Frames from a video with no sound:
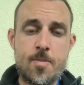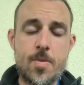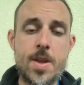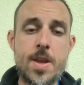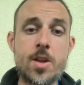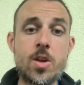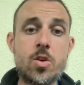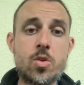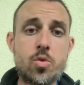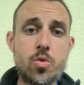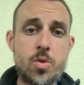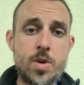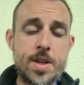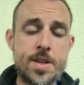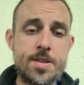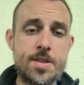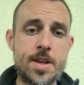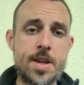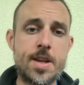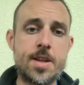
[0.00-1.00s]

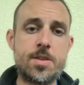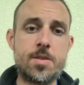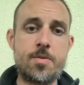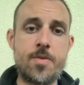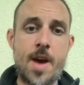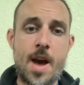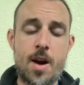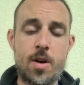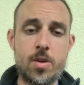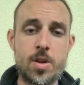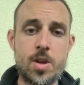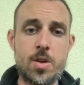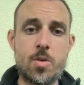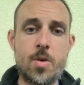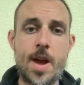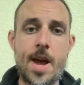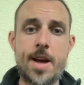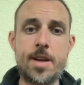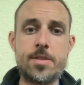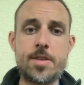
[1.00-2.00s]
increasing its value
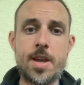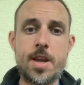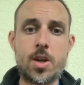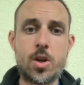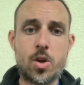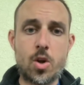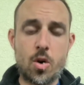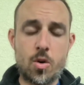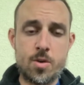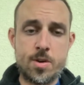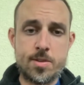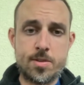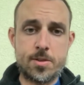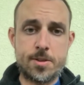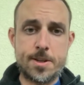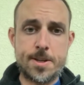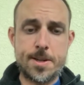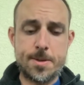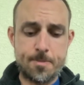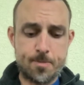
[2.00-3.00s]
as a
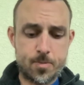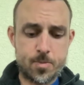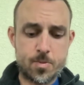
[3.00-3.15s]
currency,